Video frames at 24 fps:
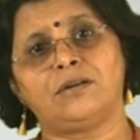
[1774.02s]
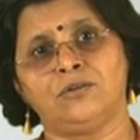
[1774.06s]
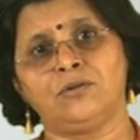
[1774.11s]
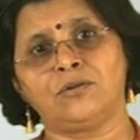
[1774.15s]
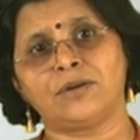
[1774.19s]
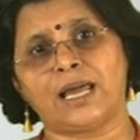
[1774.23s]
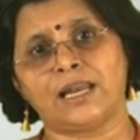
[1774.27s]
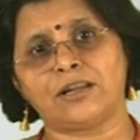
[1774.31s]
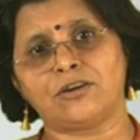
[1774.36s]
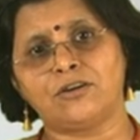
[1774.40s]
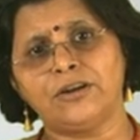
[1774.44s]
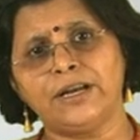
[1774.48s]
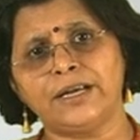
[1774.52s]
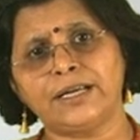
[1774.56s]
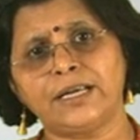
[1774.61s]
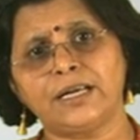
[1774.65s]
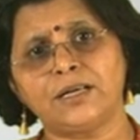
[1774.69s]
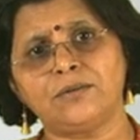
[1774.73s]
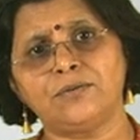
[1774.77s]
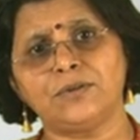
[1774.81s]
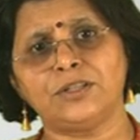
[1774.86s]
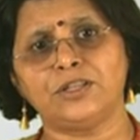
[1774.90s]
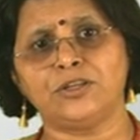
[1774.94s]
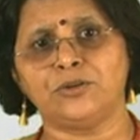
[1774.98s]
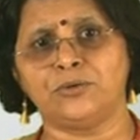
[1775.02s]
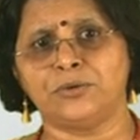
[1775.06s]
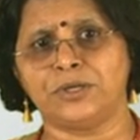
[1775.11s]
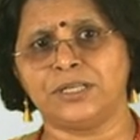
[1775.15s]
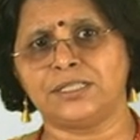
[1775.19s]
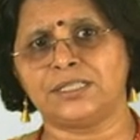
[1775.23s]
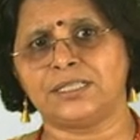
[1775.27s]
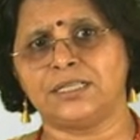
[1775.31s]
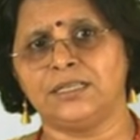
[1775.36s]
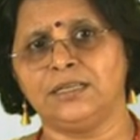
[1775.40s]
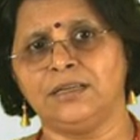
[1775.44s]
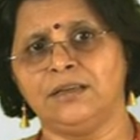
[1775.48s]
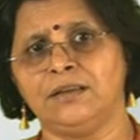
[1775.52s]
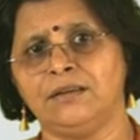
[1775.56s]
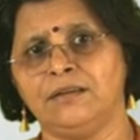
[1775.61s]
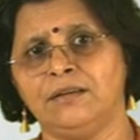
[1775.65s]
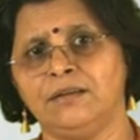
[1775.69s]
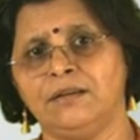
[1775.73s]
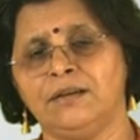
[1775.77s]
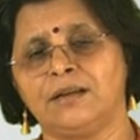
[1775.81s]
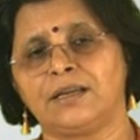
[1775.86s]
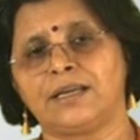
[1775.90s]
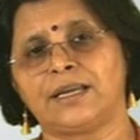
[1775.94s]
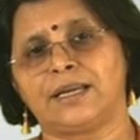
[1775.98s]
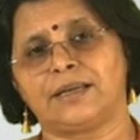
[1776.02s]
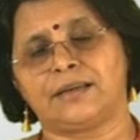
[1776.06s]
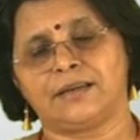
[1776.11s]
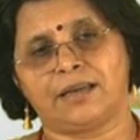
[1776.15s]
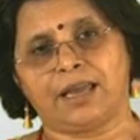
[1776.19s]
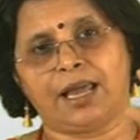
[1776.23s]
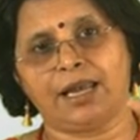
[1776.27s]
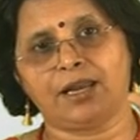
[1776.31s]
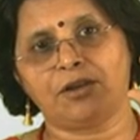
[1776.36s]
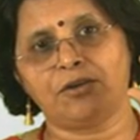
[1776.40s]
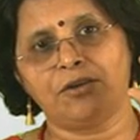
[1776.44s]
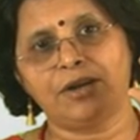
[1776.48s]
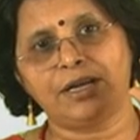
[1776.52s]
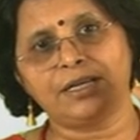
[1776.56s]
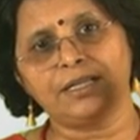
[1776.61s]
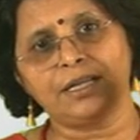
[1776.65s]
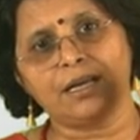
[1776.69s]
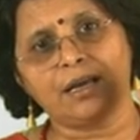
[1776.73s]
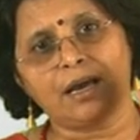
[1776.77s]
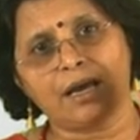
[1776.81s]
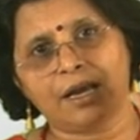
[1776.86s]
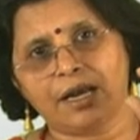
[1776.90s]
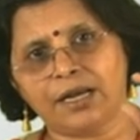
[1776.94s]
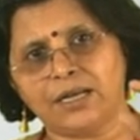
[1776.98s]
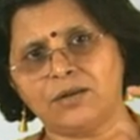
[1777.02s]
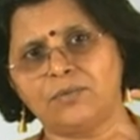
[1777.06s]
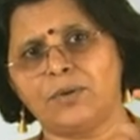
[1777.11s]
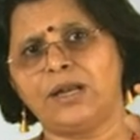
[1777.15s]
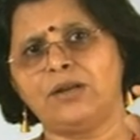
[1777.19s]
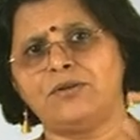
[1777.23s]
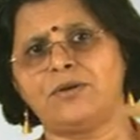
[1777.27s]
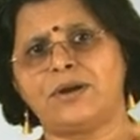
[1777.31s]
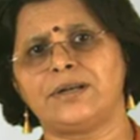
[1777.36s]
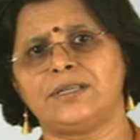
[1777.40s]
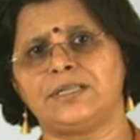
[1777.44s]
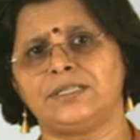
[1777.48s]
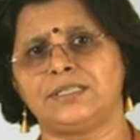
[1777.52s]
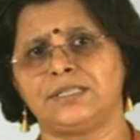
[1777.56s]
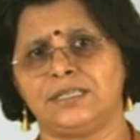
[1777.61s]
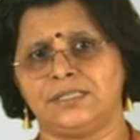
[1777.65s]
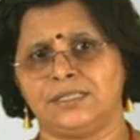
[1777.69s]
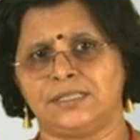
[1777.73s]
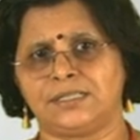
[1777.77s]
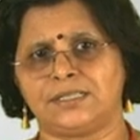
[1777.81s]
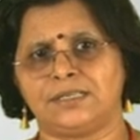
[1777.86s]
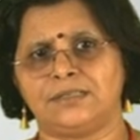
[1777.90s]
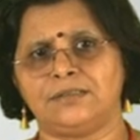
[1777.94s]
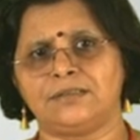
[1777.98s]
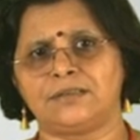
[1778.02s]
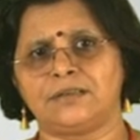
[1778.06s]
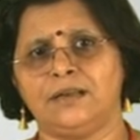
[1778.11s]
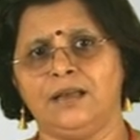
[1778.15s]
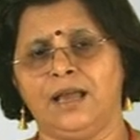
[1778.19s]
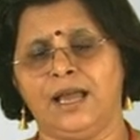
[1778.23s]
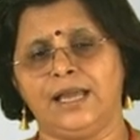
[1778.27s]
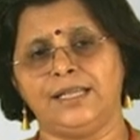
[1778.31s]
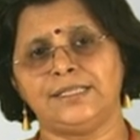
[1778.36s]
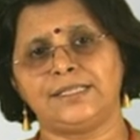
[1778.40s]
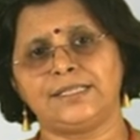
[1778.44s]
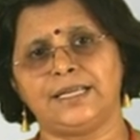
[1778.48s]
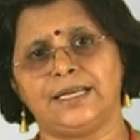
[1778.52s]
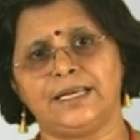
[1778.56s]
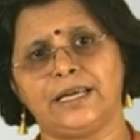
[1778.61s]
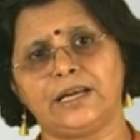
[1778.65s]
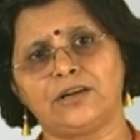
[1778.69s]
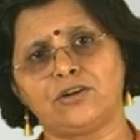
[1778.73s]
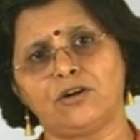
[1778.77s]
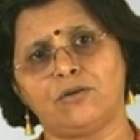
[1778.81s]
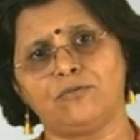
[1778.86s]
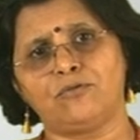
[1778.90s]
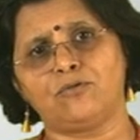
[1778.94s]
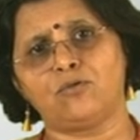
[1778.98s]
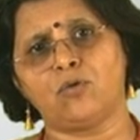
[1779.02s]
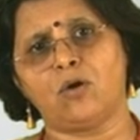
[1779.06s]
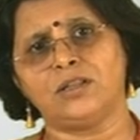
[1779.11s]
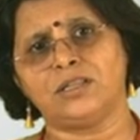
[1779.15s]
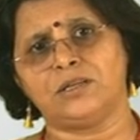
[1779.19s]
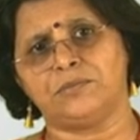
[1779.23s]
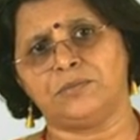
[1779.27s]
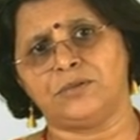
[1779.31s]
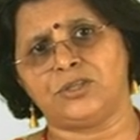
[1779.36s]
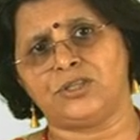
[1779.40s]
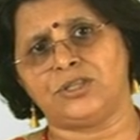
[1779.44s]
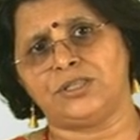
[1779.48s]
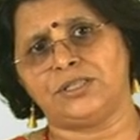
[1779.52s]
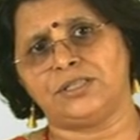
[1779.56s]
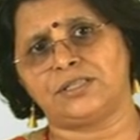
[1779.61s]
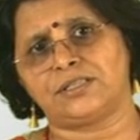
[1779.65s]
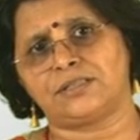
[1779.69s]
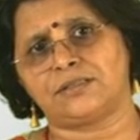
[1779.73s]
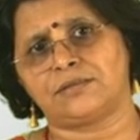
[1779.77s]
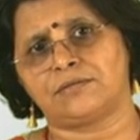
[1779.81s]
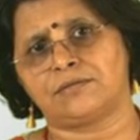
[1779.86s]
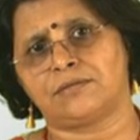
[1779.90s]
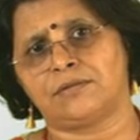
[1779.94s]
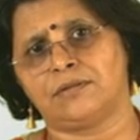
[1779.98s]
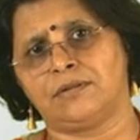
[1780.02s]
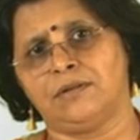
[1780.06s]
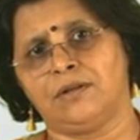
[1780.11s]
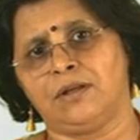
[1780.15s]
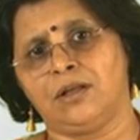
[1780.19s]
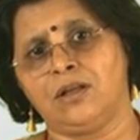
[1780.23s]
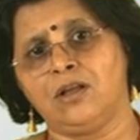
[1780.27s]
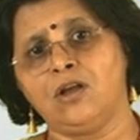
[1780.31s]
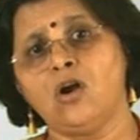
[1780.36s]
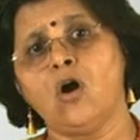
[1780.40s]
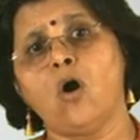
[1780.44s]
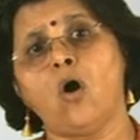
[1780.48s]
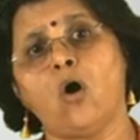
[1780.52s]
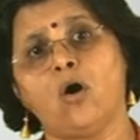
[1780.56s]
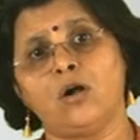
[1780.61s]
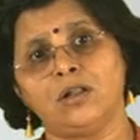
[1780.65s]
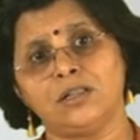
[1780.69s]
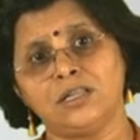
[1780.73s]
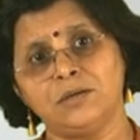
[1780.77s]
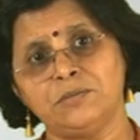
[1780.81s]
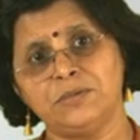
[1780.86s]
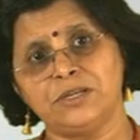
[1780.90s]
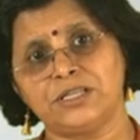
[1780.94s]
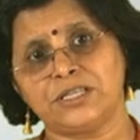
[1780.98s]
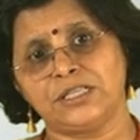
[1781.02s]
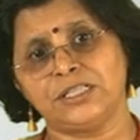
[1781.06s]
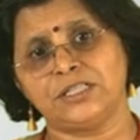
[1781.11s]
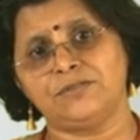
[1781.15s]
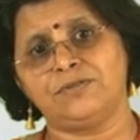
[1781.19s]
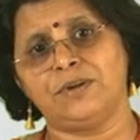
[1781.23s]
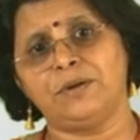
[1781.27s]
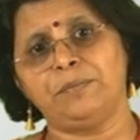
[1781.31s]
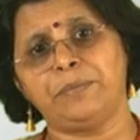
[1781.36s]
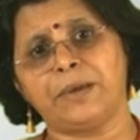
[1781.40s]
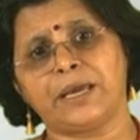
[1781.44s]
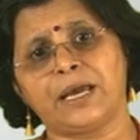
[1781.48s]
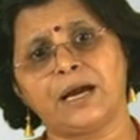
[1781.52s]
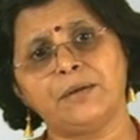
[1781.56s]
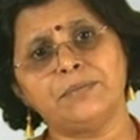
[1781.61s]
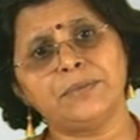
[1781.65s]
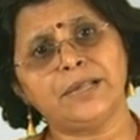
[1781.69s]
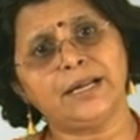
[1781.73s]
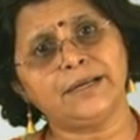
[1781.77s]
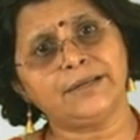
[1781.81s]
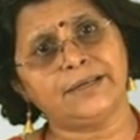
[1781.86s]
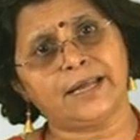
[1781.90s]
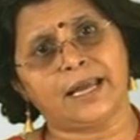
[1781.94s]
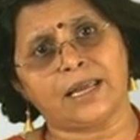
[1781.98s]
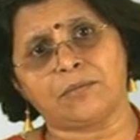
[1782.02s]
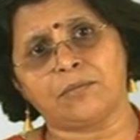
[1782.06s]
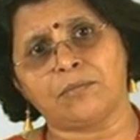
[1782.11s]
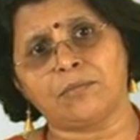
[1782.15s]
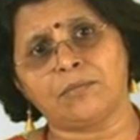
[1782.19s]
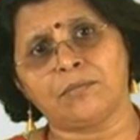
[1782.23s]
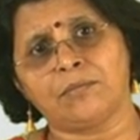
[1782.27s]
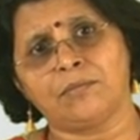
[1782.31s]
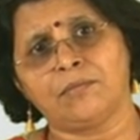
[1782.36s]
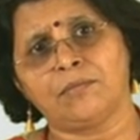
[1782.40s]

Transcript: calculate it with UTC, calculate the correct value at this instant and send it off to all the machines. All the machines will pick up that time,